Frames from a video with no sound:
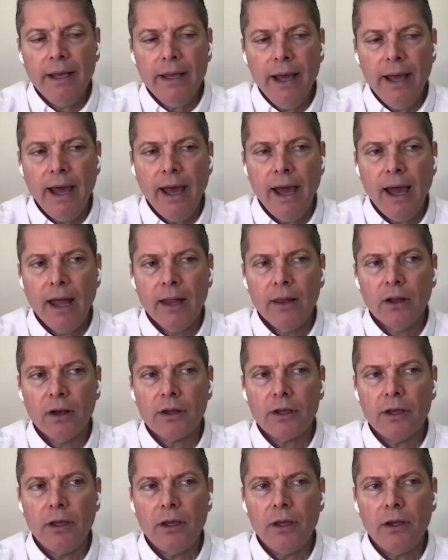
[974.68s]
Yeah, look,
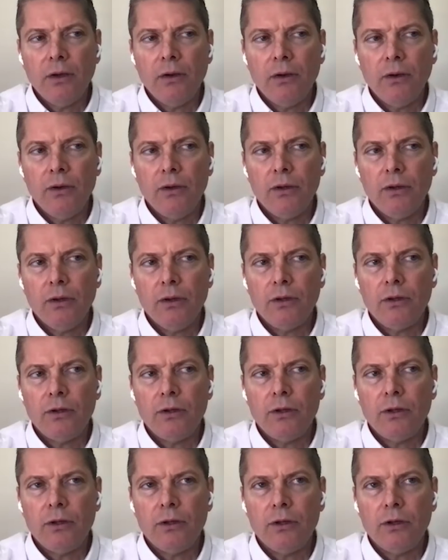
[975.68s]

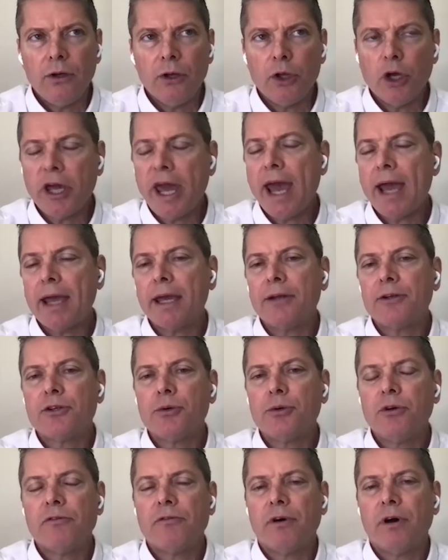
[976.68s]
you can't get
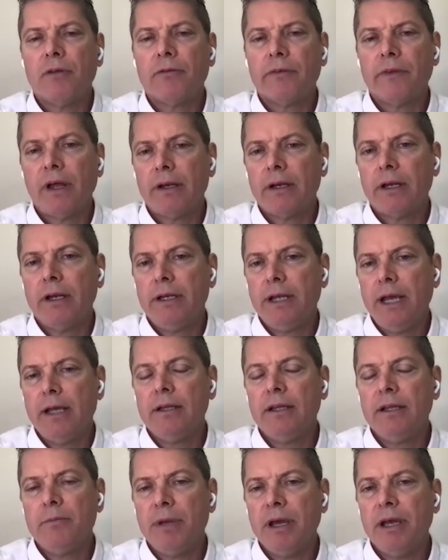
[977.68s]
too involved in that on a
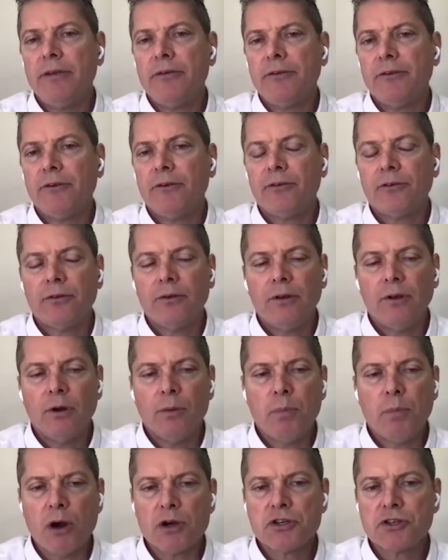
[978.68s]
daily basis,
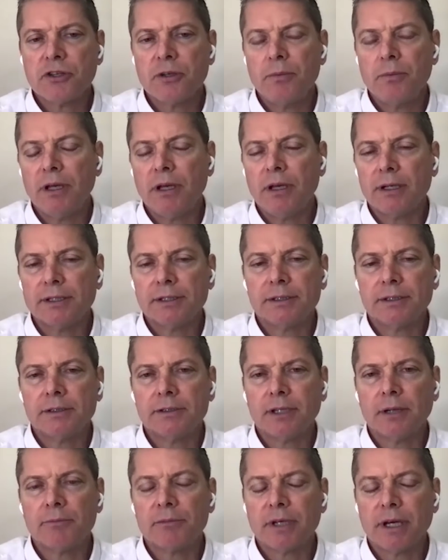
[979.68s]
partially because
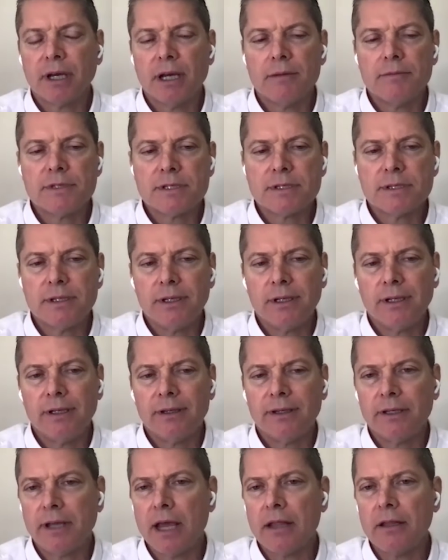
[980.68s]
sometimes the
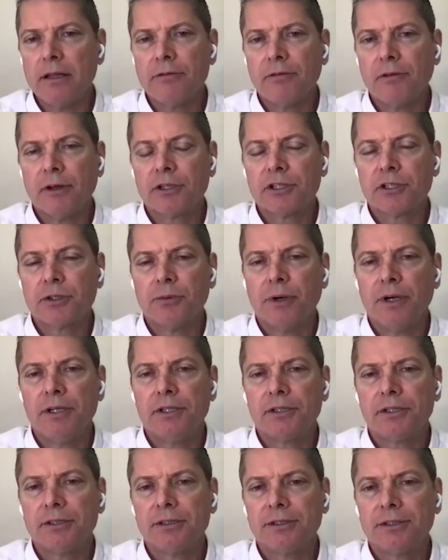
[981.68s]
daily
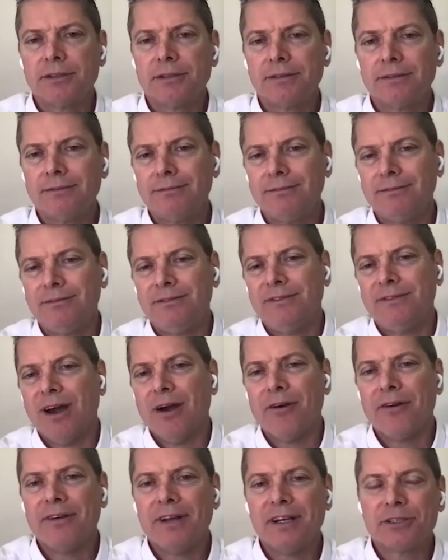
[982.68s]
fluctuations
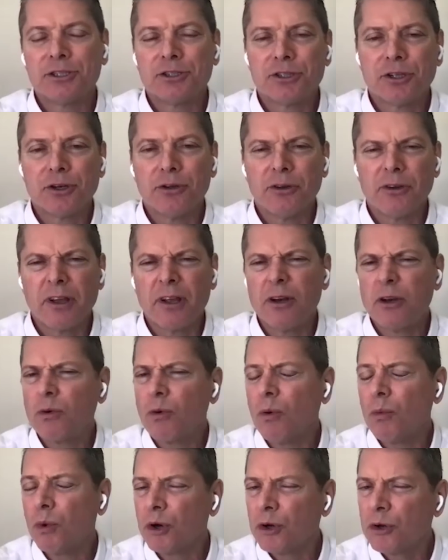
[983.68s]
aren't necessarily related to
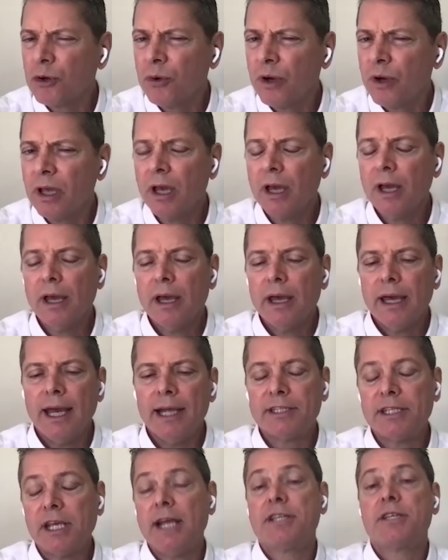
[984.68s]
what we're doing.
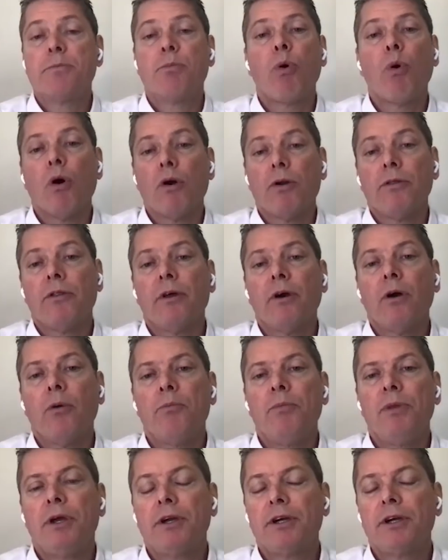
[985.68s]
It's important though,
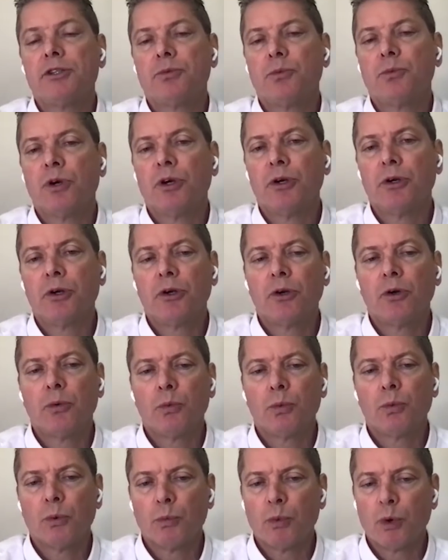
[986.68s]
because
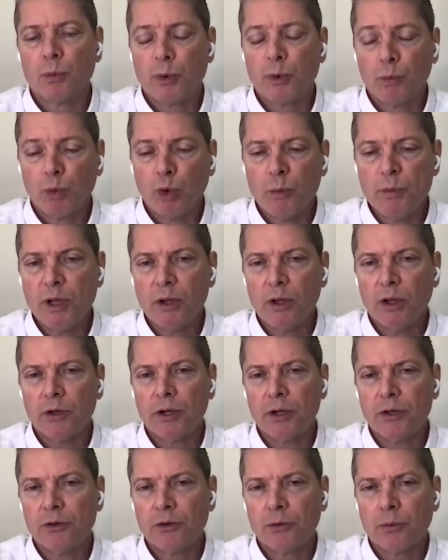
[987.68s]
we'll be
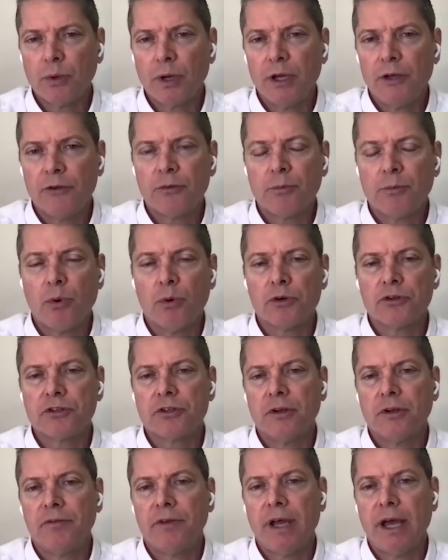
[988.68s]
looking to raise a
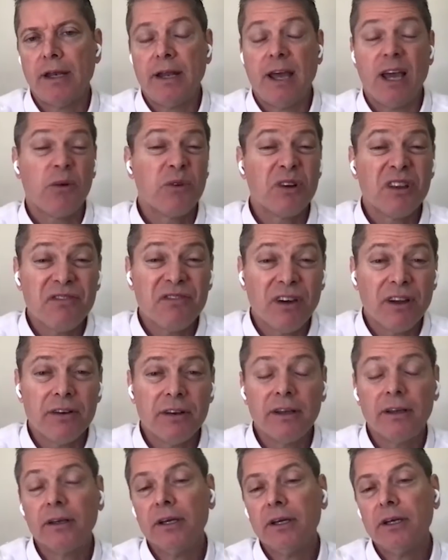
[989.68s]
portion of debt and equity
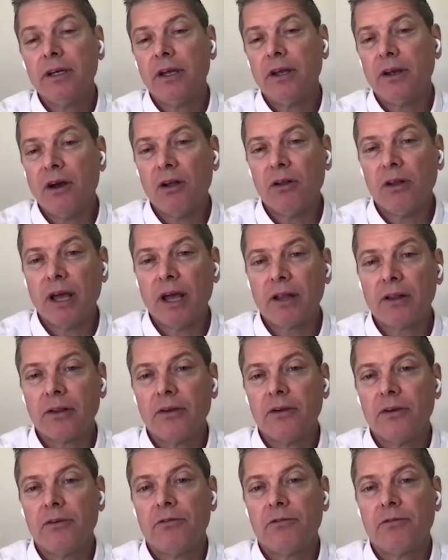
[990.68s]
funding in all
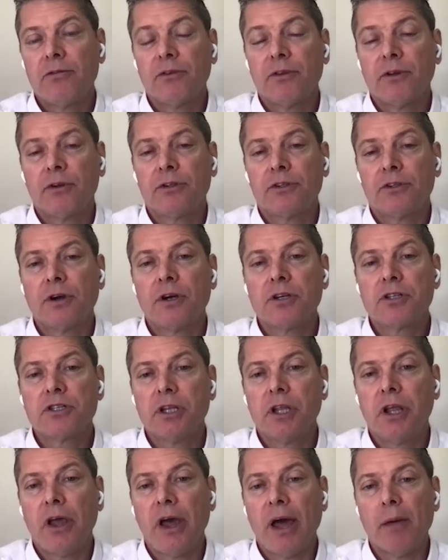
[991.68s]
likelihood for the
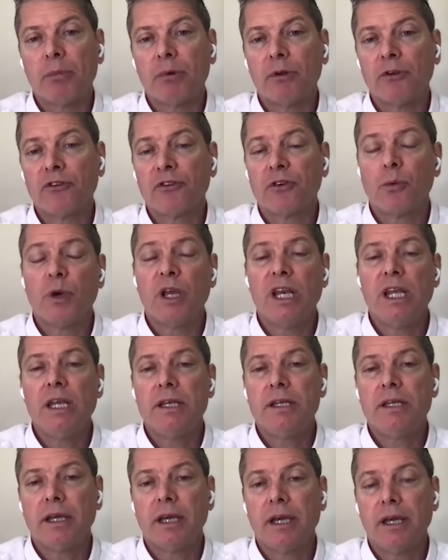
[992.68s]
construction capital. So we need
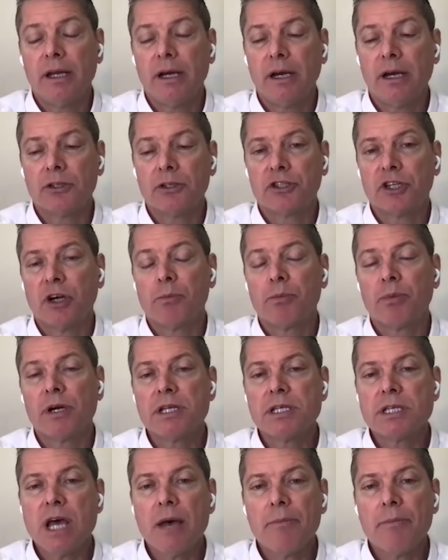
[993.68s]
to get our share
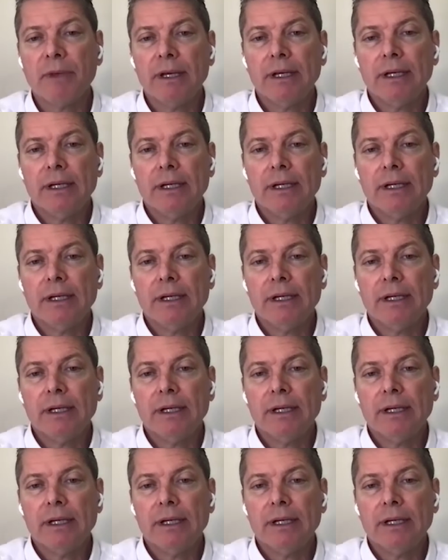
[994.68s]
price up.